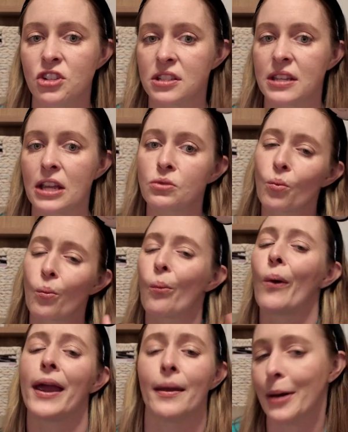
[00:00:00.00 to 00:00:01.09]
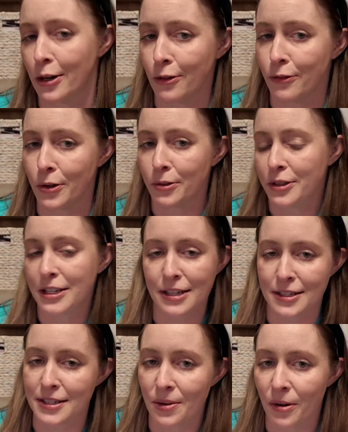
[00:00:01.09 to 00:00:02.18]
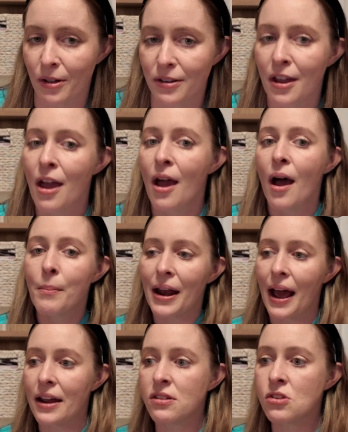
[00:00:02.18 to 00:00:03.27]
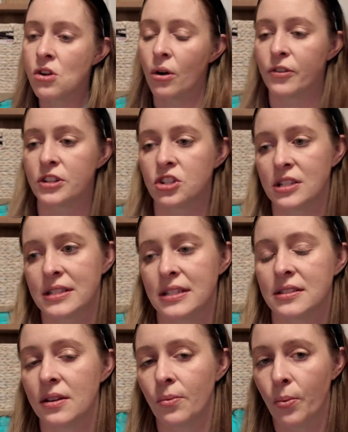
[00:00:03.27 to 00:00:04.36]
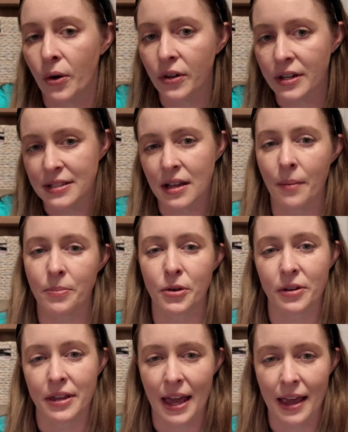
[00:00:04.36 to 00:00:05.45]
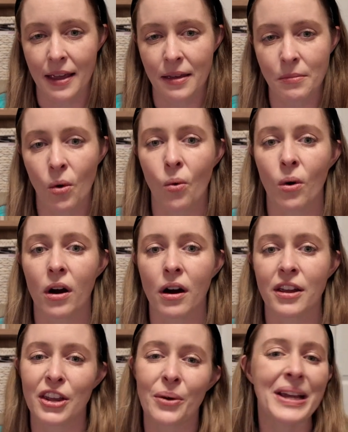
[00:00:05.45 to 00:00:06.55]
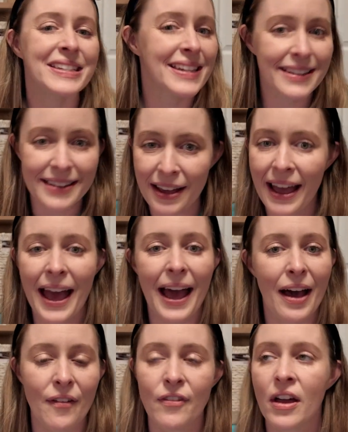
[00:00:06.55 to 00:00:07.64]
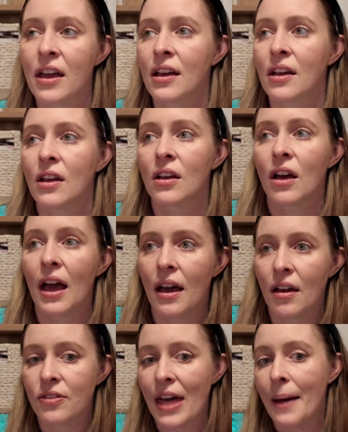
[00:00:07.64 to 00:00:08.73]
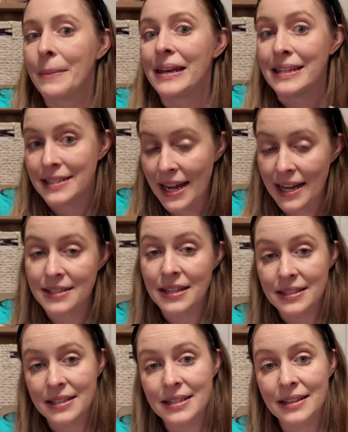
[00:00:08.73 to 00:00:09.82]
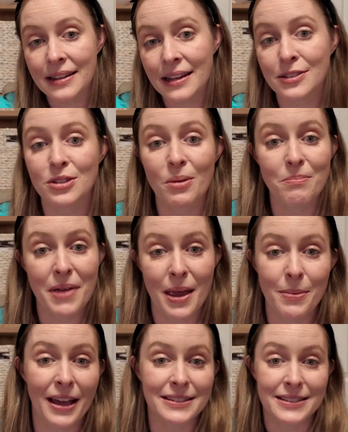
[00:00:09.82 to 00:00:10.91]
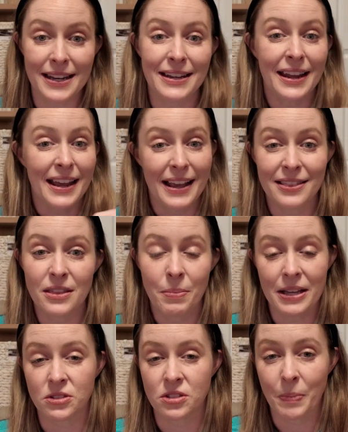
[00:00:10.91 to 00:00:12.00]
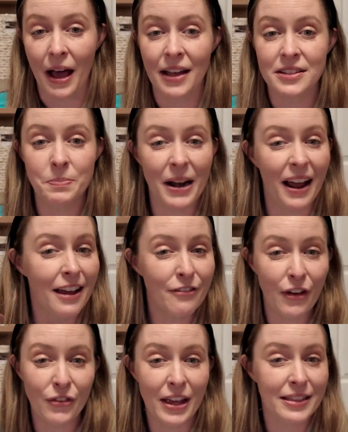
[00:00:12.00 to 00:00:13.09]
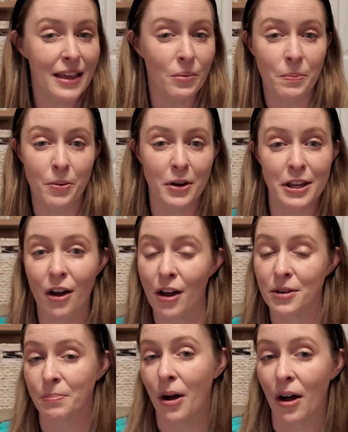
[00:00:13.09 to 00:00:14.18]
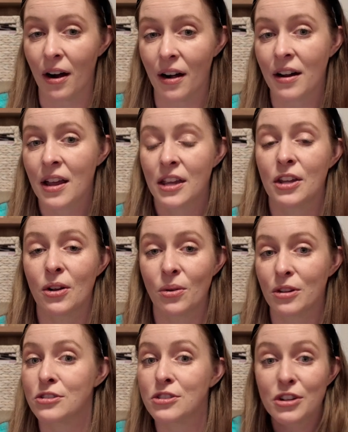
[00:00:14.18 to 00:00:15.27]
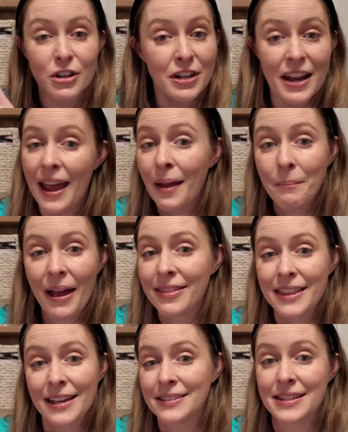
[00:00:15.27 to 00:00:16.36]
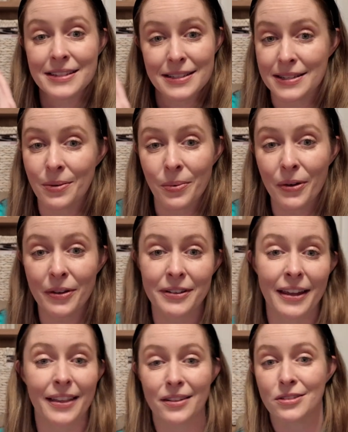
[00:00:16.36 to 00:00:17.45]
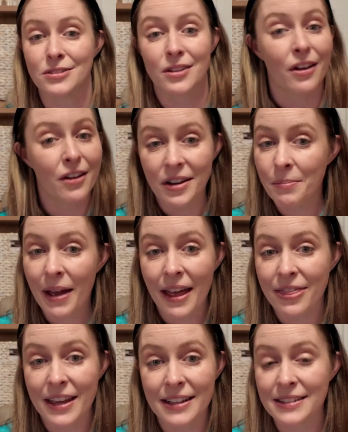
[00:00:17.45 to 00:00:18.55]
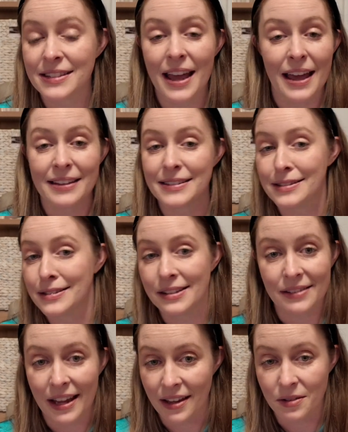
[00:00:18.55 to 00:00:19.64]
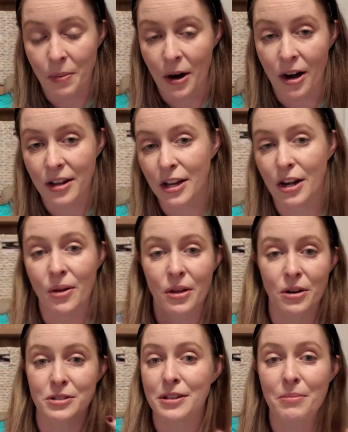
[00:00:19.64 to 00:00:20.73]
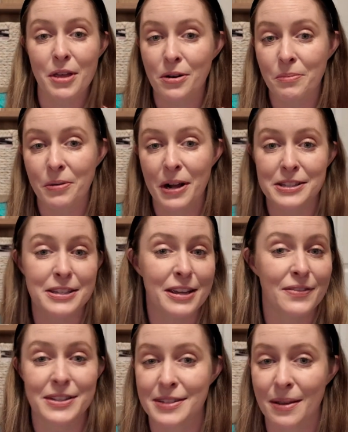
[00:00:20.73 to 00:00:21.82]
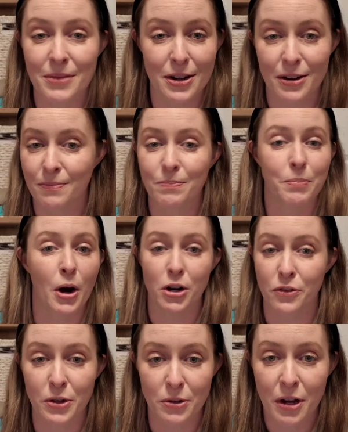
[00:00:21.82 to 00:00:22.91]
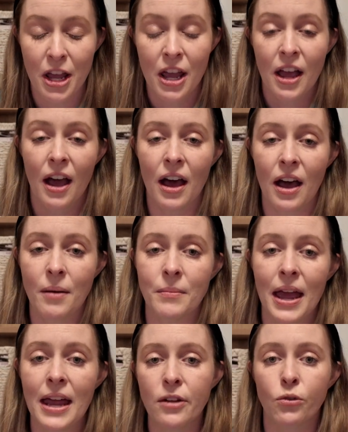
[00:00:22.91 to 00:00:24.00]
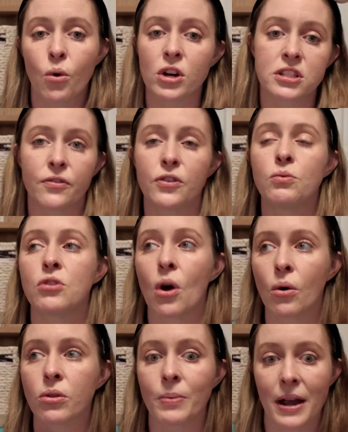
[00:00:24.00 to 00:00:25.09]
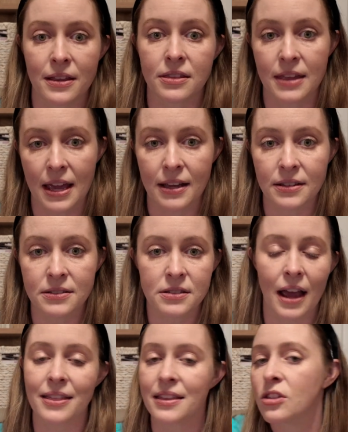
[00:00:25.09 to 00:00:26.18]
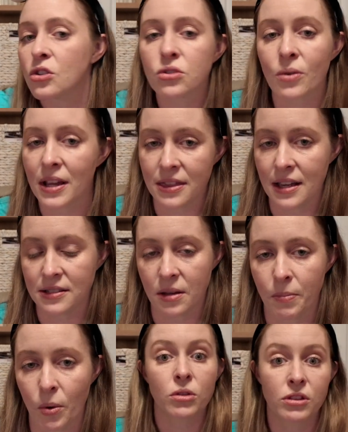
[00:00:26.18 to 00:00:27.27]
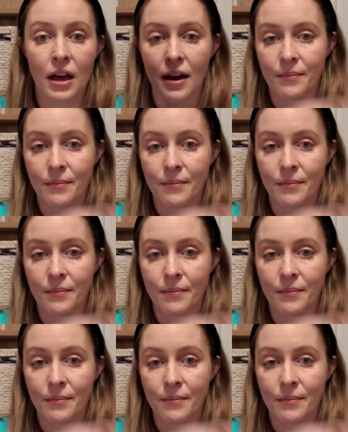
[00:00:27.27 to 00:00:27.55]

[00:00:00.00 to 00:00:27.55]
just like way better food than Disney World. But I don't know if it's just Disney World has upped their game or, you know, I didn't have that many days at Disneyland, so maybe I didn't hit the best spots, but I felt like they were pretty on par. You know, there's good and bad things at Disney World, and there's good and bad things at Disneyland Park. You know, there are some that are impressive and some that are park food. And of course, if you know the right things, I think there's great things at both